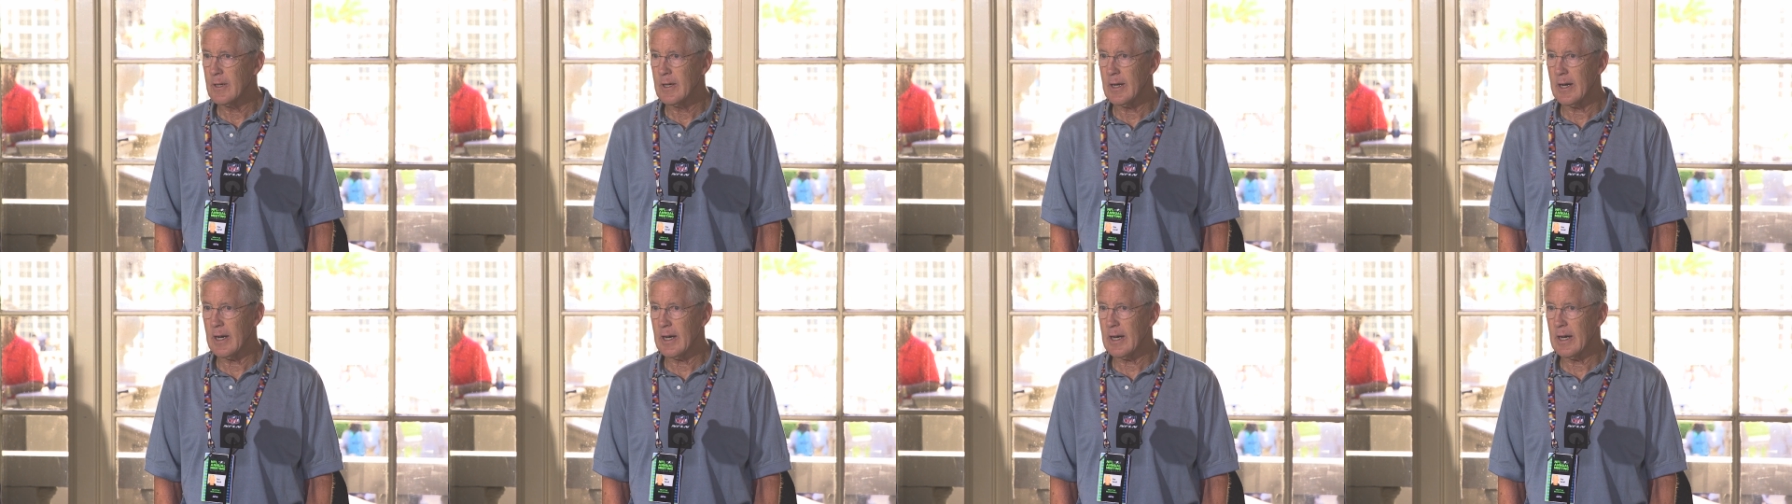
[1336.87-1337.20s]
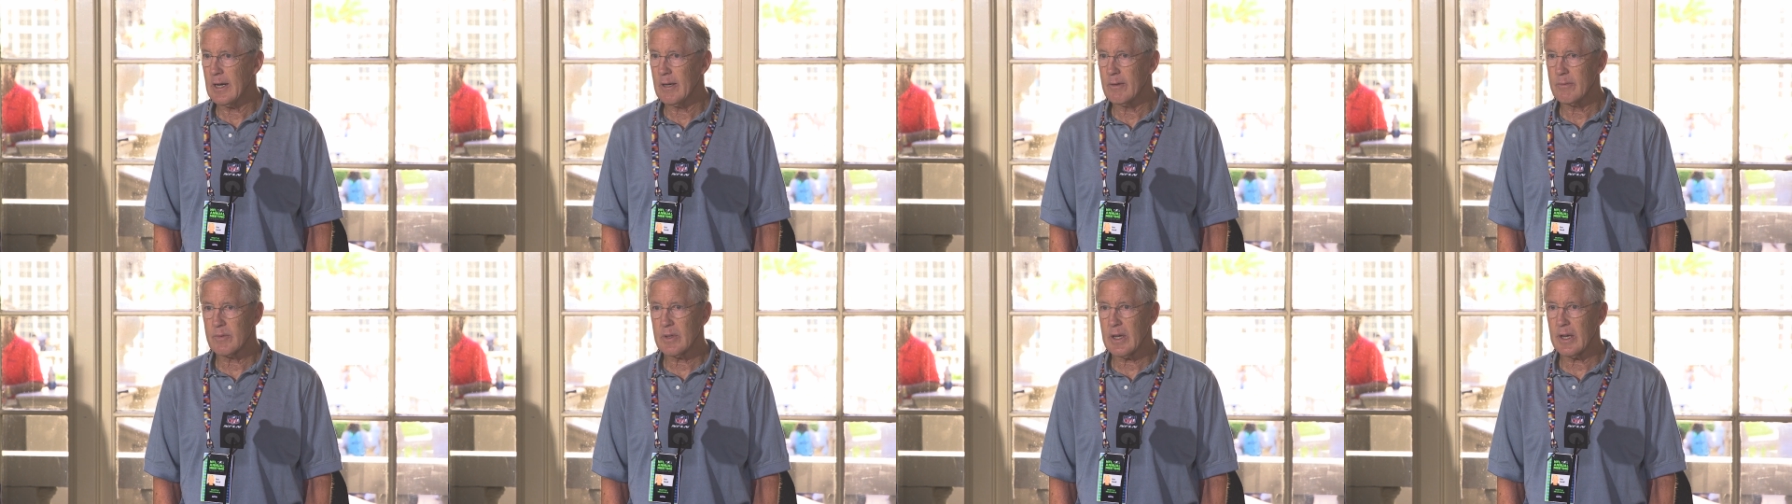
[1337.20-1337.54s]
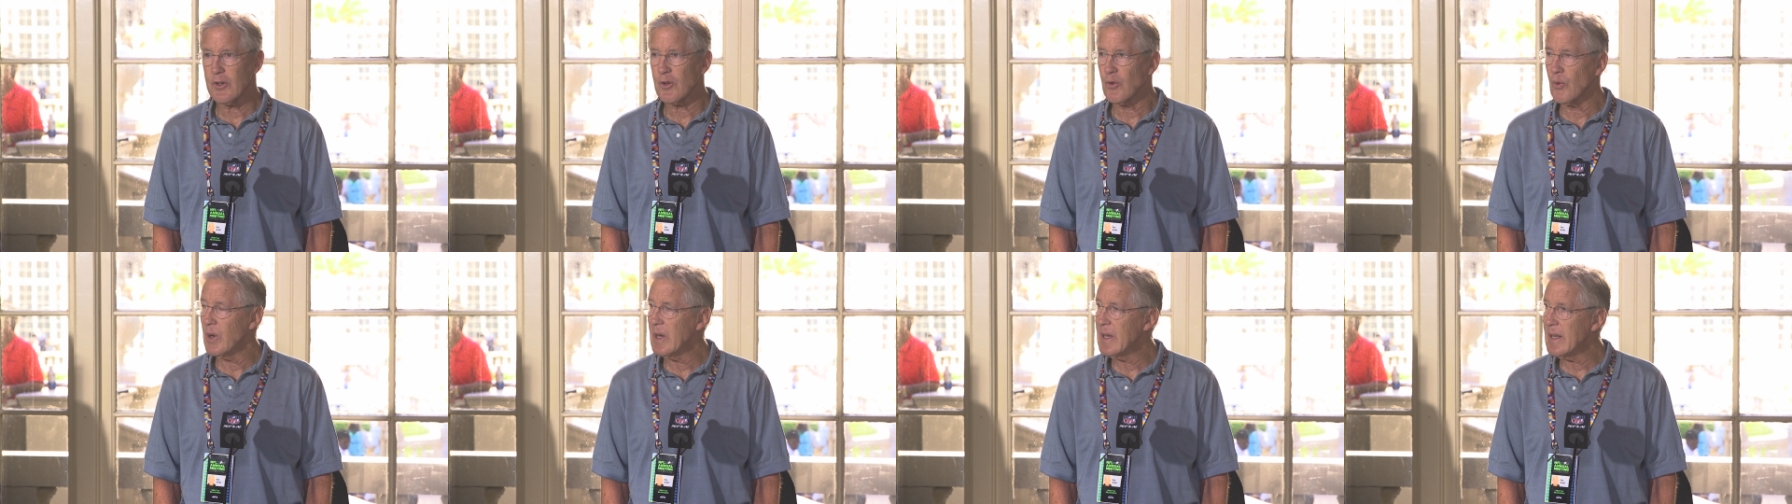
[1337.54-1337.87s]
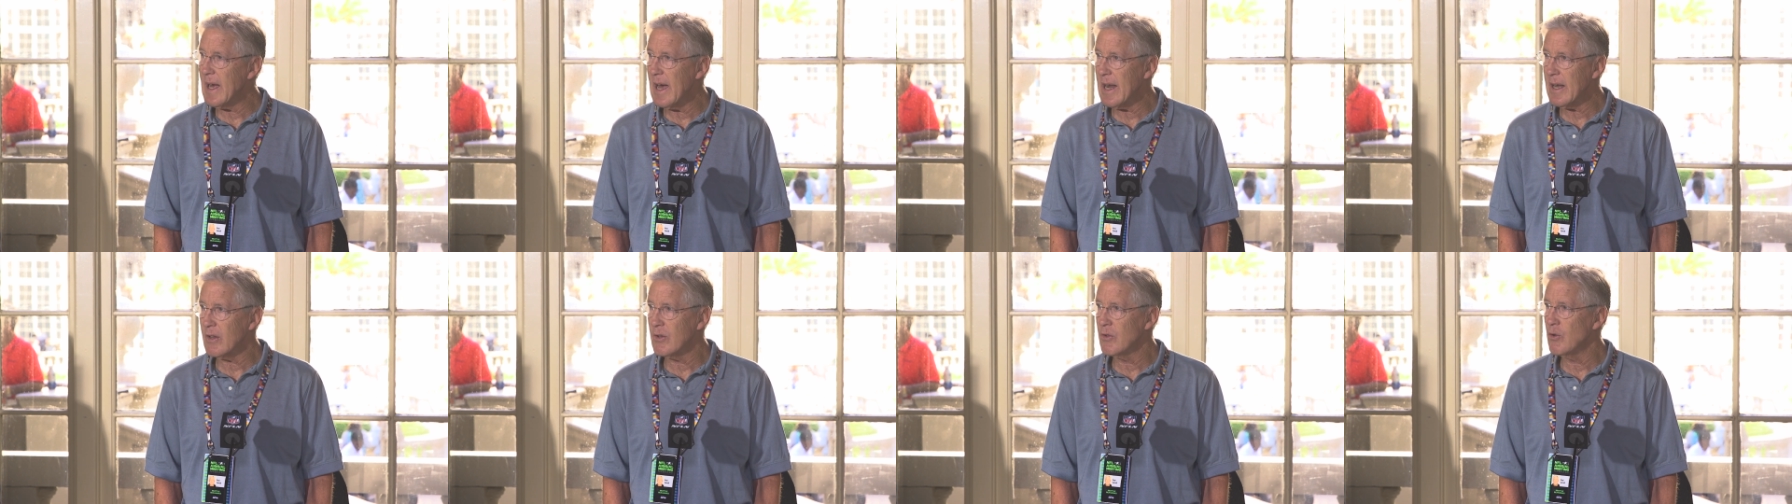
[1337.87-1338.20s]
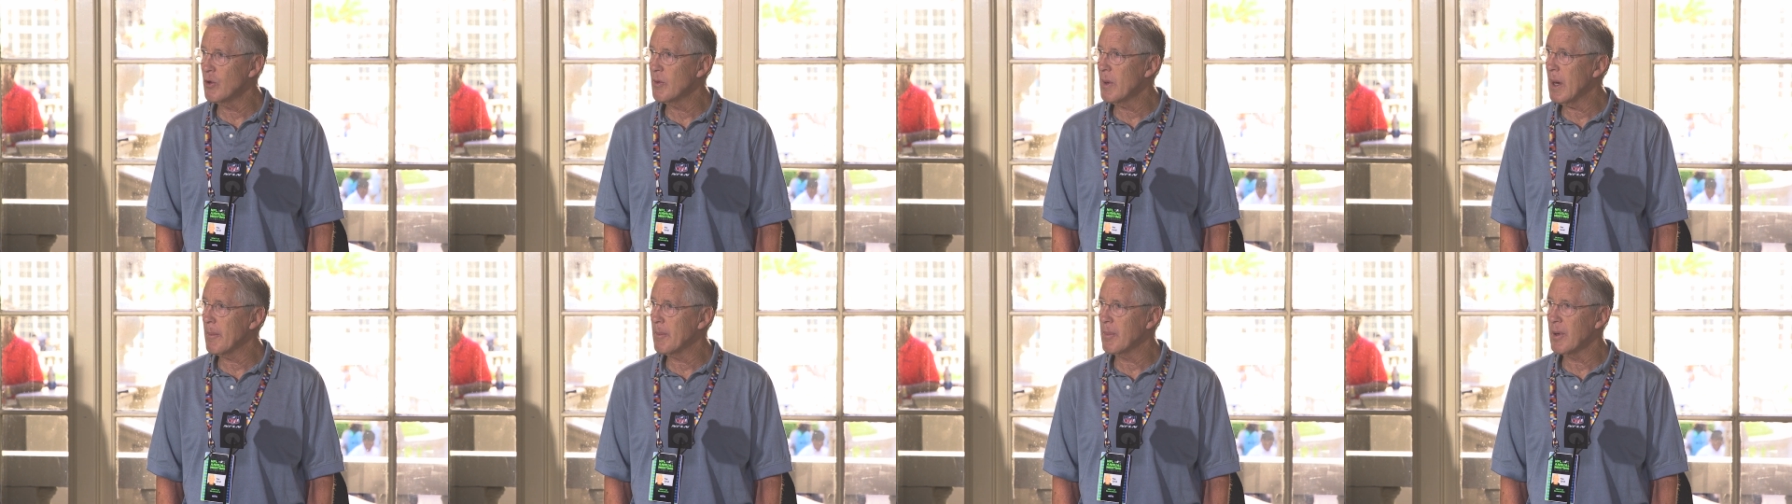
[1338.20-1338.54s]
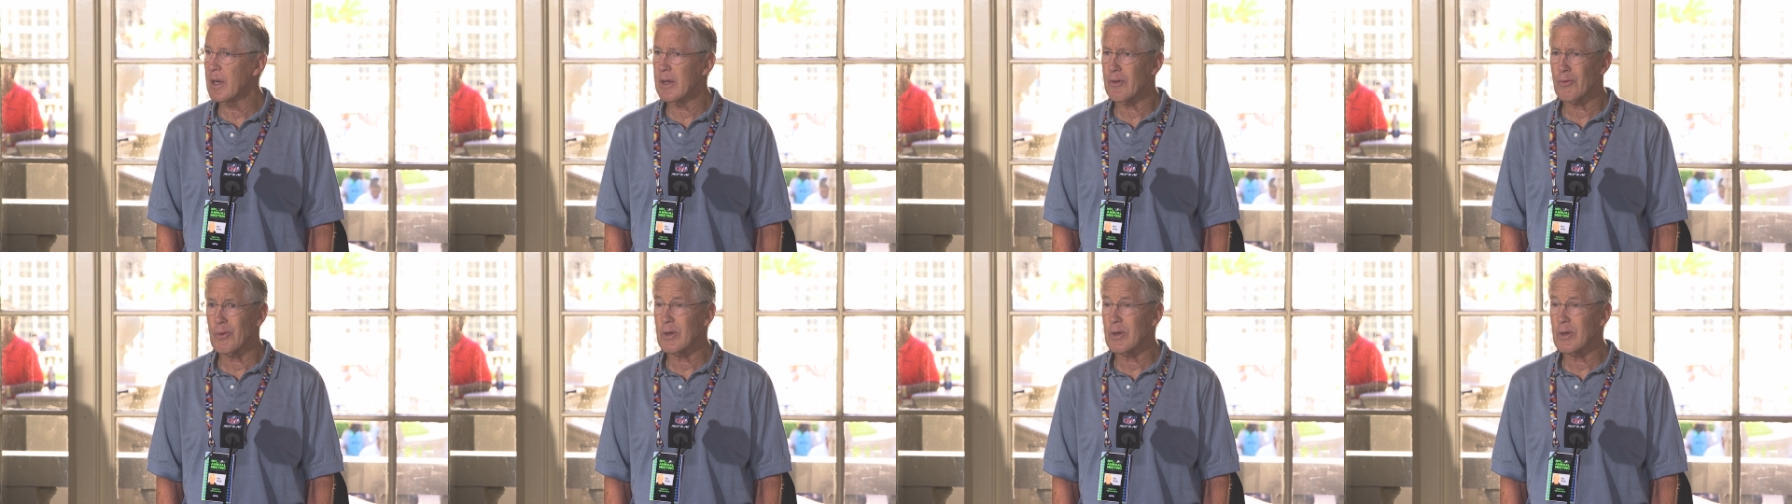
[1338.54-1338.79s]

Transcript: Uh, got a great attitude about playing.